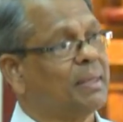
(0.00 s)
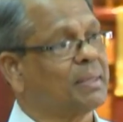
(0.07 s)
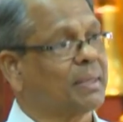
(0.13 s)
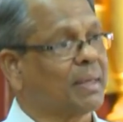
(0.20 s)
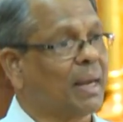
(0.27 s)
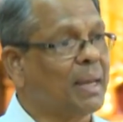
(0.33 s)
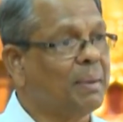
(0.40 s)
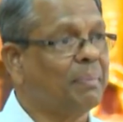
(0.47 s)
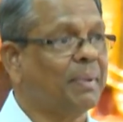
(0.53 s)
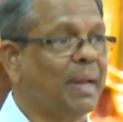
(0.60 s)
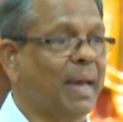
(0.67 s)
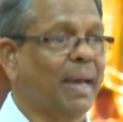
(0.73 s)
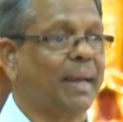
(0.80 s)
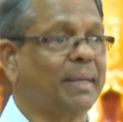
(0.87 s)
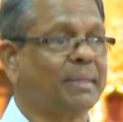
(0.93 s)

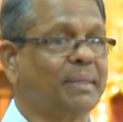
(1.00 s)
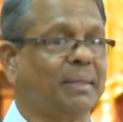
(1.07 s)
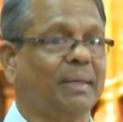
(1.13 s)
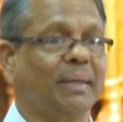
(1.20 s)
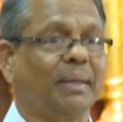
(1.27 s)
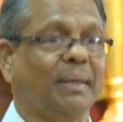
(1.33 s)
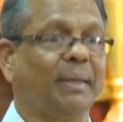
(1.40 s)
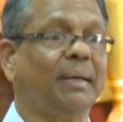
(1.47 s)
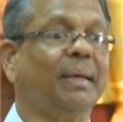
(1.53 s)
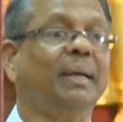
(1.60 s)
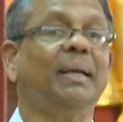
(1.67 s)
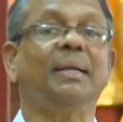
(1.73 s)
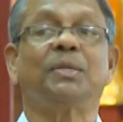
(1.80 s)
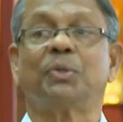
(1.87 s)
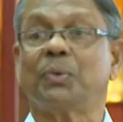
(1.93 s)
described as
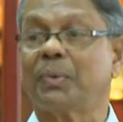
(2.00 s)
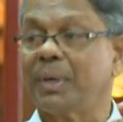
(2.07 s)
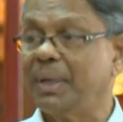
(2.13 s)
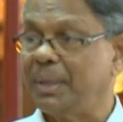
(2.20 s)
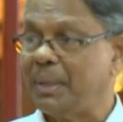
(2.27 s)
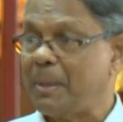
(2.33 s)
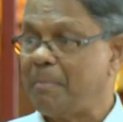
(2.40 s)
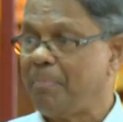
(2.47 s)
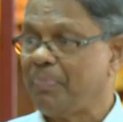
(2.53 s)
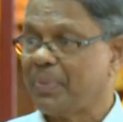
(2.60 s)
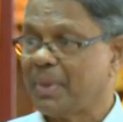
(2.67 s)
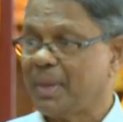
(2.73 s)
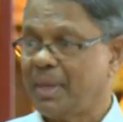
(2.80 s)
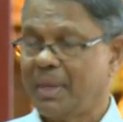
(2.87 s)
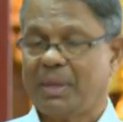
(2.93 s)
Gihi Sukha,
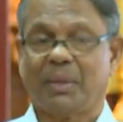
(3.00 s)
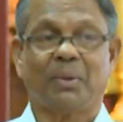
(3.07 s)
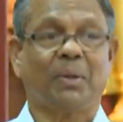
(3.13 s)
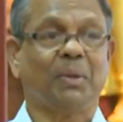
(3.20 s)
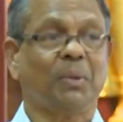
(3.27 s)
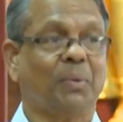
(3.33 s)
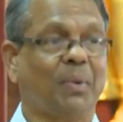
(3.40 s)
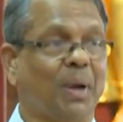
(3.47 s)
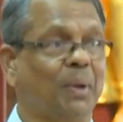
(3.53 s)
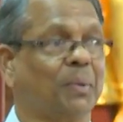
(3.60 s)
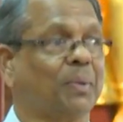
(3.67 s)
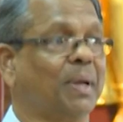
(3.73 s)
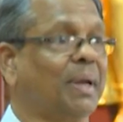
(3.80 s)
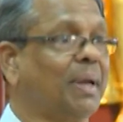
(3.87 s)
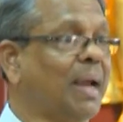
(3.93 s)
you know, you are
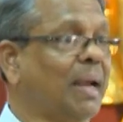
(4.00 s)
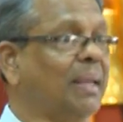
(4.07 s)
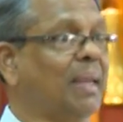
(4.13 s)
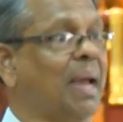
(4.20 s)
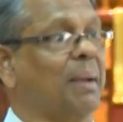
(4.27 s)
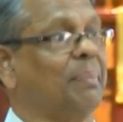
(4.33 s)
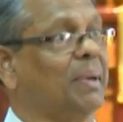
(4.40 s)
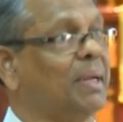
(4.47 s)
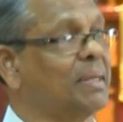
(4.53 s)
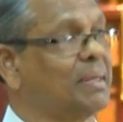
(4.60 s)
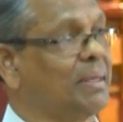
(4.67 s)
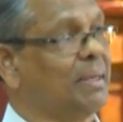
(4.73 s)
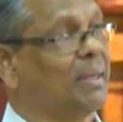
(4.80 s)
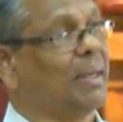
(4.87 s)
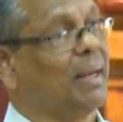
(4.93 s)
looking at the
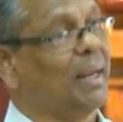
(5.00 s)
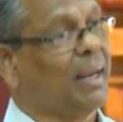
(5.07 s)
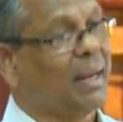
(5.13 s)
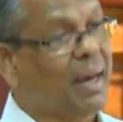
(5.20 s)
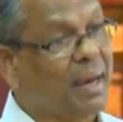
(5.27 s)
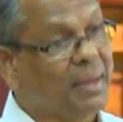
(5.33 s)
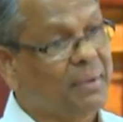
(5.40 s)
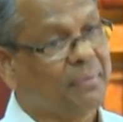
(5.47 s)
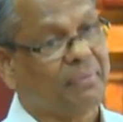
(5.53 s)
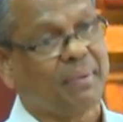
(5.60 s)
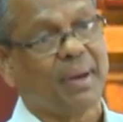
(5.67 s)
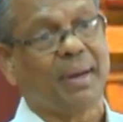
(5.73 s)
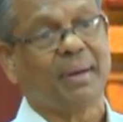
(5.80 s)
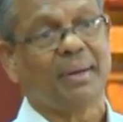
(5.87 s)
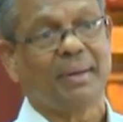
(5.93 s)
happiness in the lay life
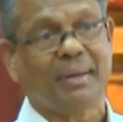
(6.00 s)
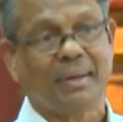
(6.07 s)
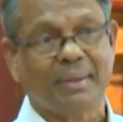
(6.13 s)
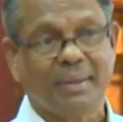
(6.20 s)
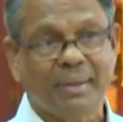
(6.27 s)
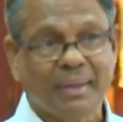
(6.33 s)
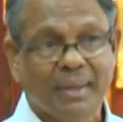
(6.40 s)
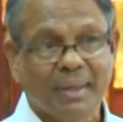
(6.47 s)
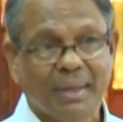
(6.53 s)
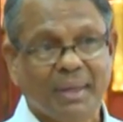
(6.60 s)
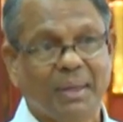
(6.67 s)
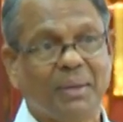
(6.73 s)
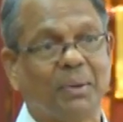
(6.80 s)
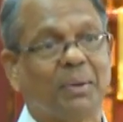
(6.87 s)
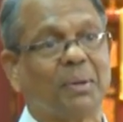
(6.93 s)
and
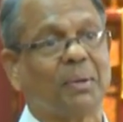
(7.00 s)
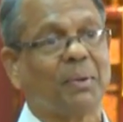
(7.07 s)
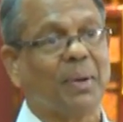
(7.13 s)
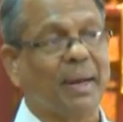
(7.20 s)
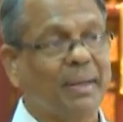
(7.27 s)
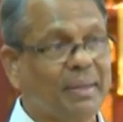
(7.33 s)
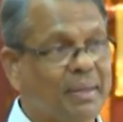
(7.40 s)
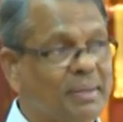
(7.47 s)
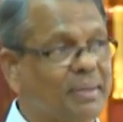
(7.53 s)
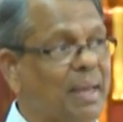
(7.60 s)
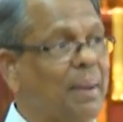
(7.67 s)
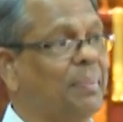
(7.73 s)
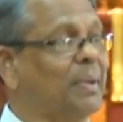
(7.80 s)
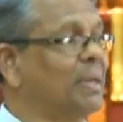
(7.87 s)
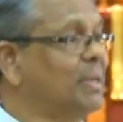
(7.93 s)
in order to get this
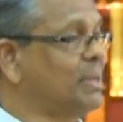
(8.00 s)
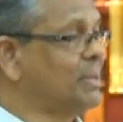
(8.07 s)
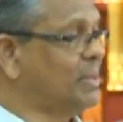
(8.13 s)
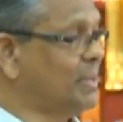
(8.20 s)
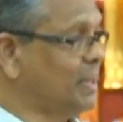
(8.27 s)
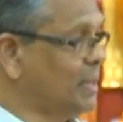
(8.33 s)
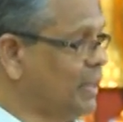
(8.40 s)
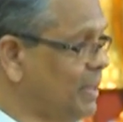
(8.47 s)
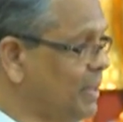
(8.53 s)
happiness,